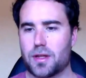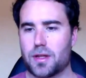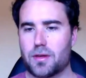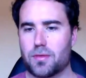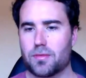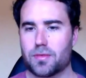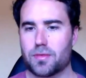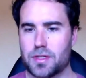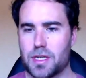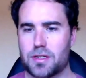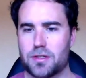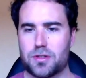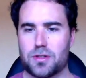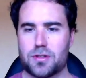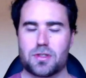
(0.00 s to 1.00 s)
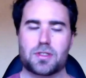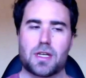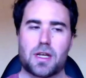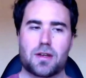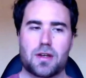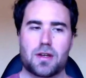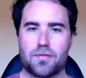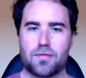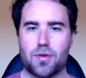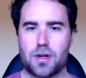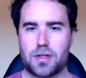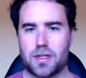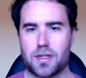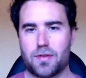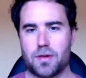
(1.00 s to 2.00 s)
I think the teachers used to send an
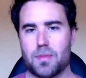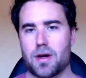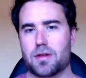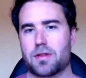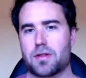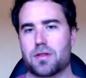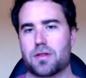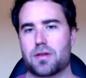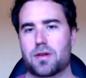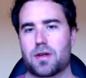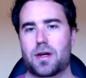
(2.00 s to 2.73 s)
invoice every month.